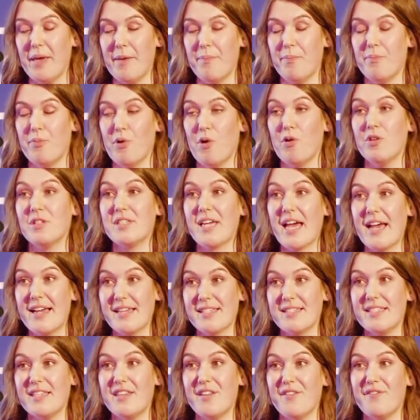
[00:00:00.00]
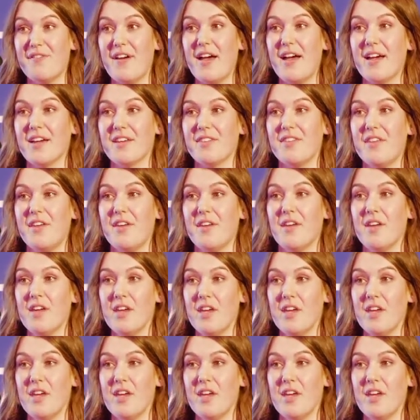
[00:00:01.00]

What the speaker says: broadcasting the fact that,